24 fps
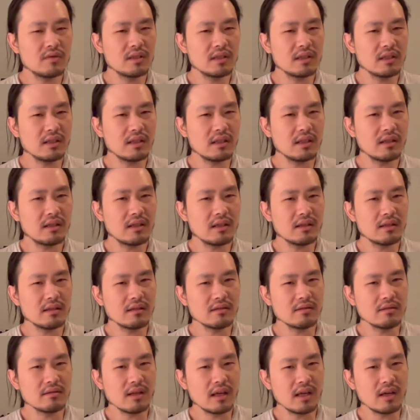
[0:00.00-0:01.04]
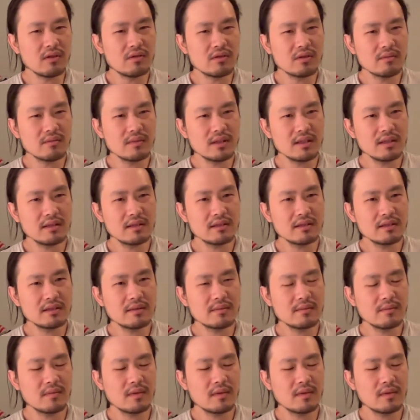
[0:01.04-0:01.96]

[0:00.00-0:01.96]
in increments,